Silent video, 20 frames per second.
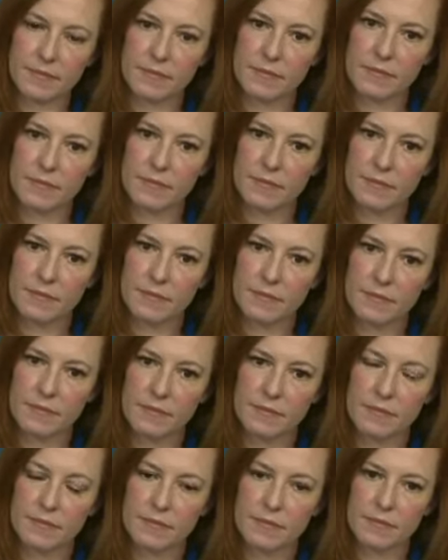pretty
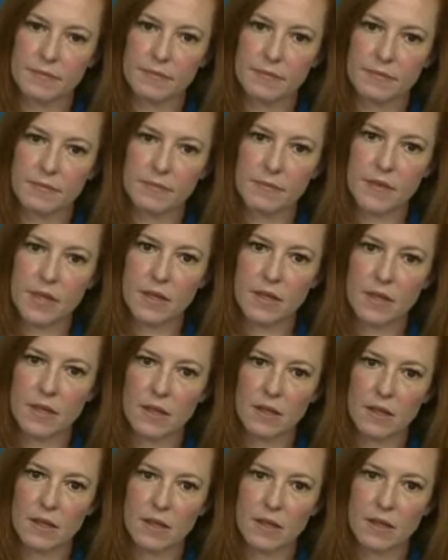substantial drop over the past
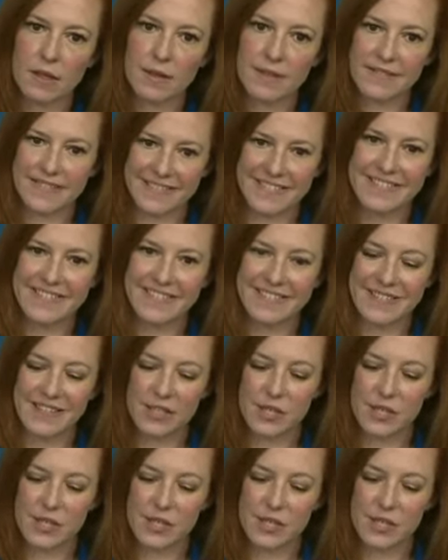month or so.